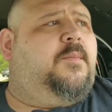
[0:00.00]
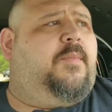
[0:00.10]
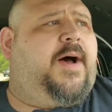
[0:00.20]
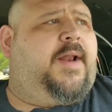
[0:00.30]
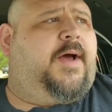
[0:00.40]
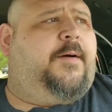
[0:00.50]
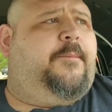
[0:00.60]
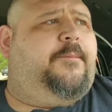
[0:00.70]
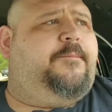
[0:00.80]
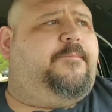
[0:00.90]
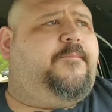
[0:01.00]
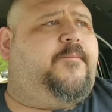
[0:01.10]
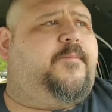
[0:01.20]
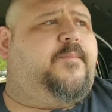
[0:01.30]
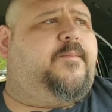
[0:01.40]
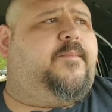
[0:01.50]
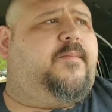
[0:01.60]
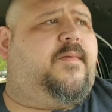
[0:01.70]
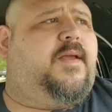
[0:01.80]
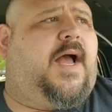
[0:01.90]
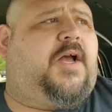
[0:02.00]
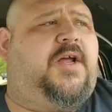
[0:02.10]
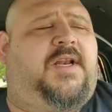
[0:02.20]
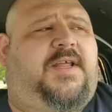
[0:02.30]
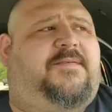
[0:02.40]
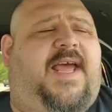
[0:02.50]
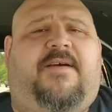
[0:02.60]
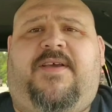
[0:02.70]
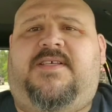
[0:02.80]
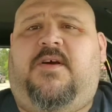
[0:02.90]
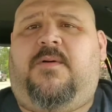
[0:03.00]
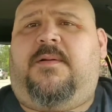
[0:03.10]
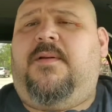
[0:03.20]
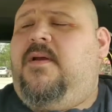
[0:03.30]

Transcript: But um, I couldn't lift heavy, so